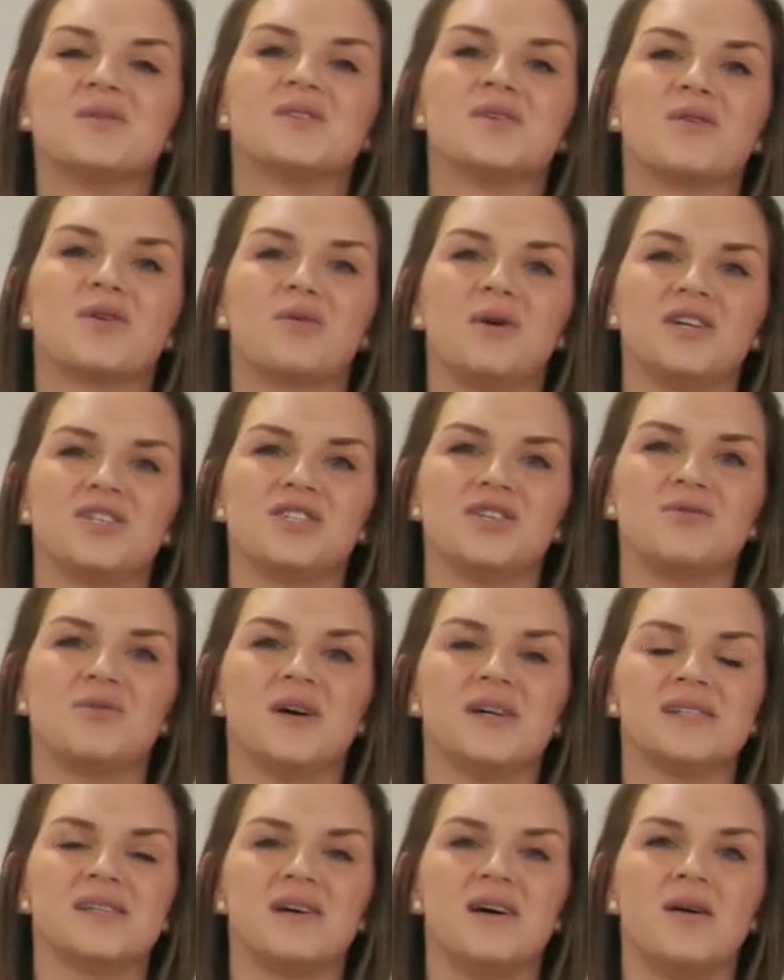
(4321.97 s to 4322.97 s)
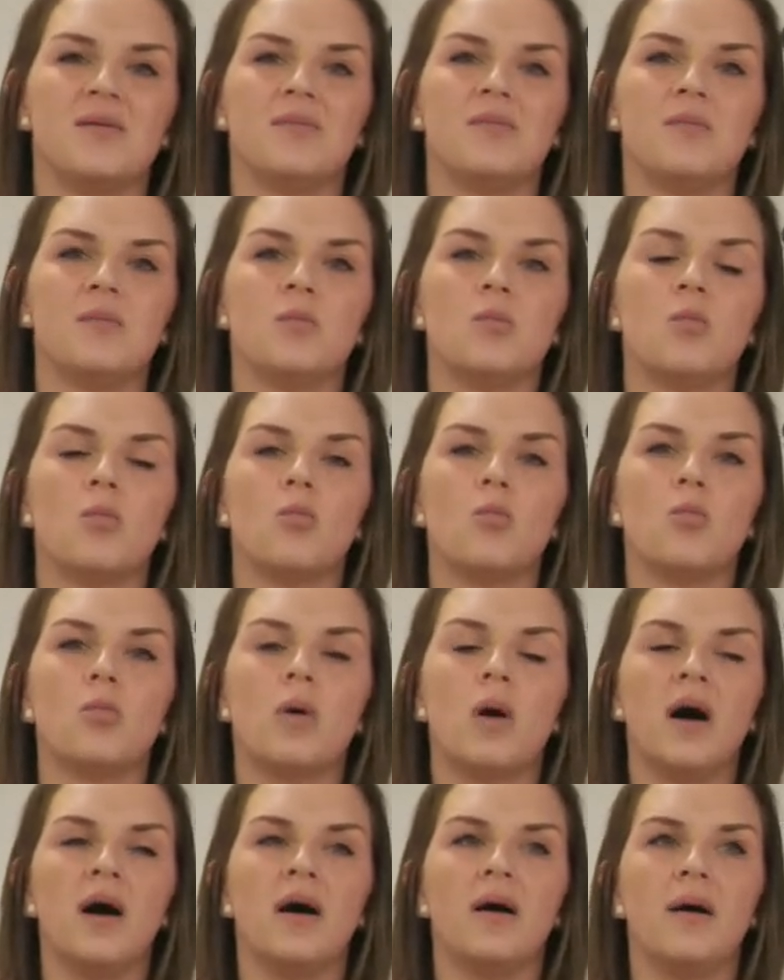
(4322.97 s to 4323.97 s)
So the question was
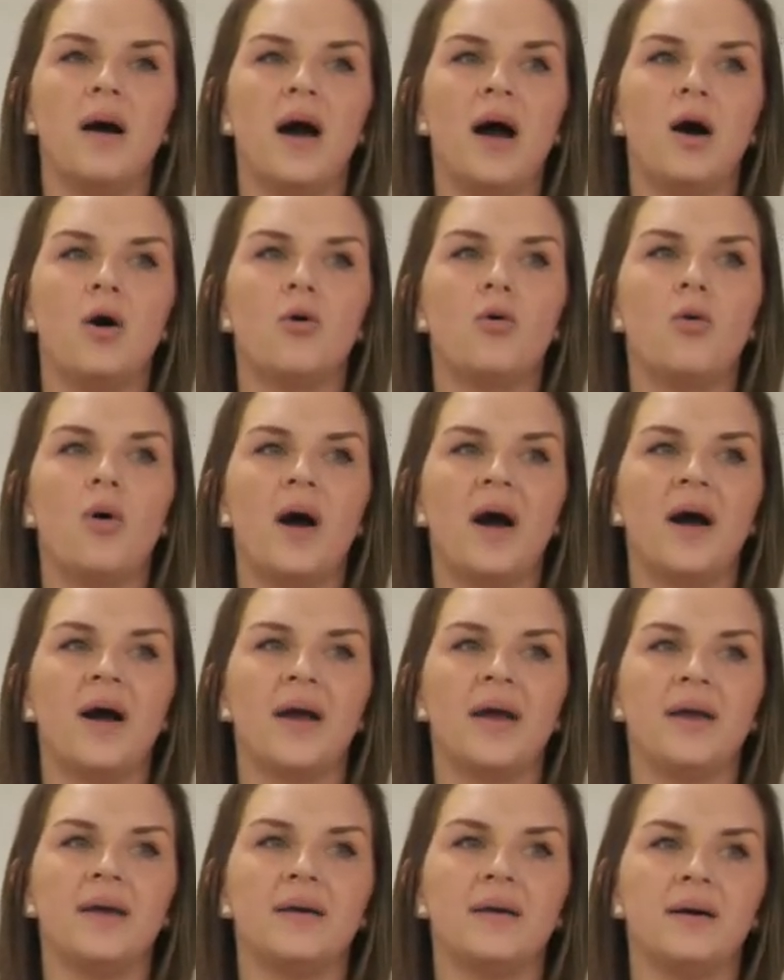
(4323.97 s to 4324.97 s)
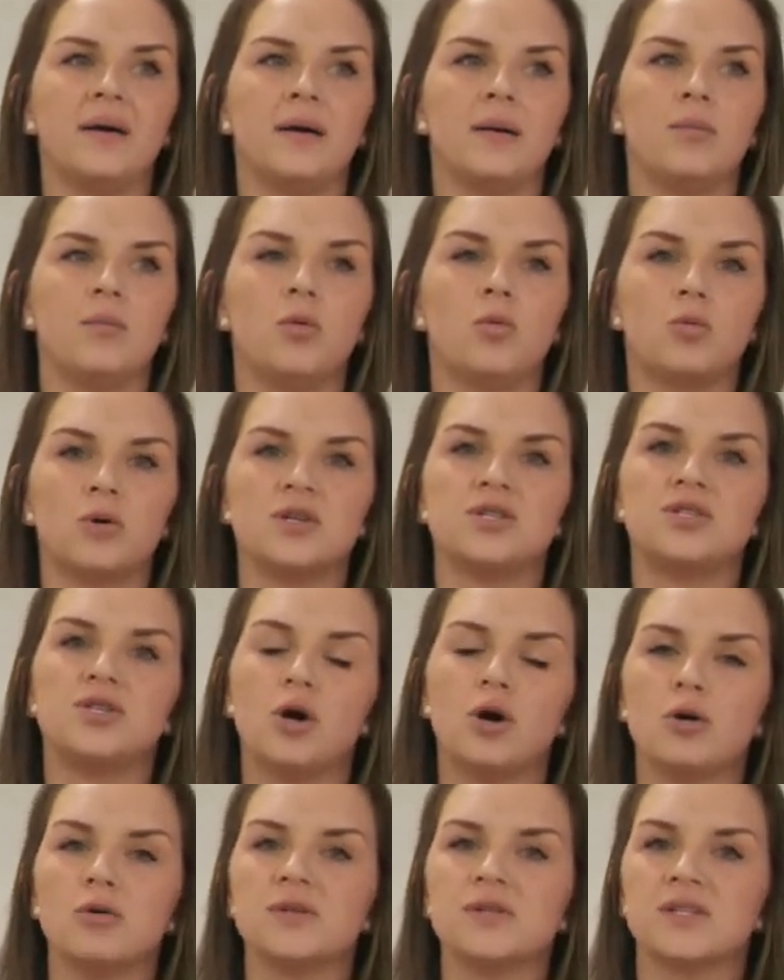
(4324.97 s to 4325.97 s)
how I would
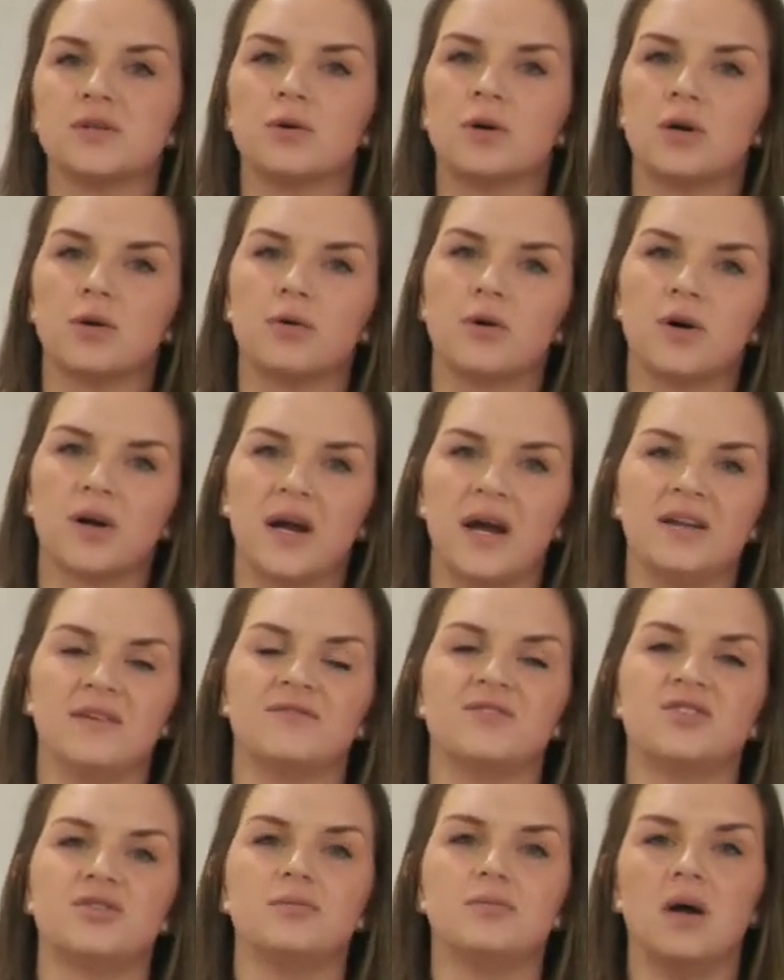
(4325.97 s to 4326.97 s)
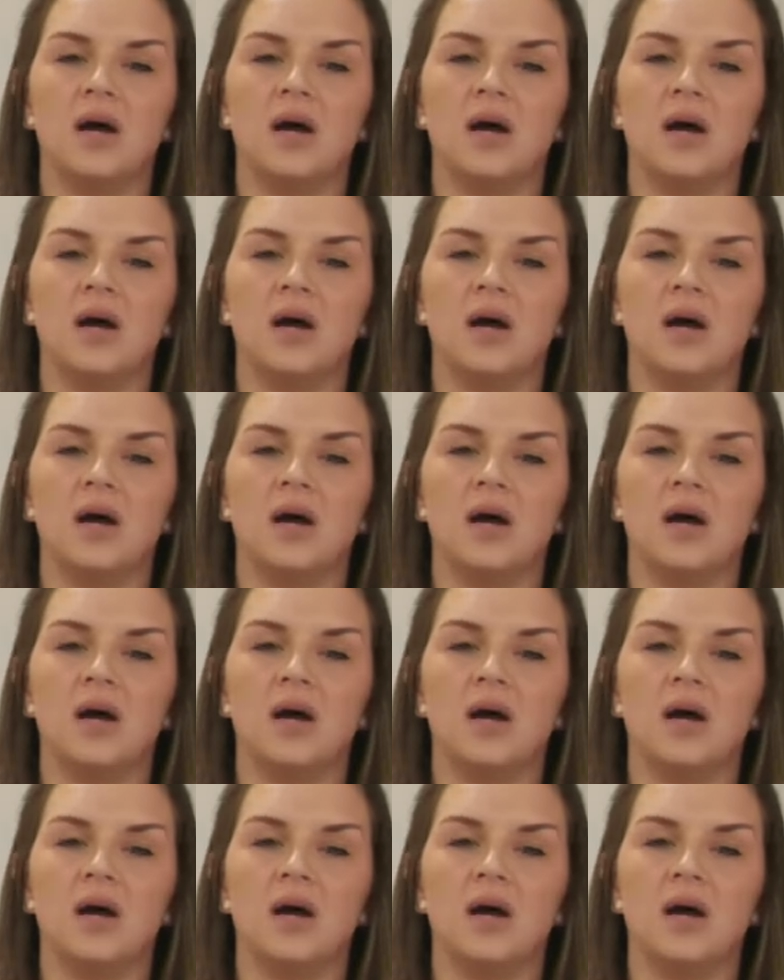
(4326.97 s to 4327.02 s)
dose or kind of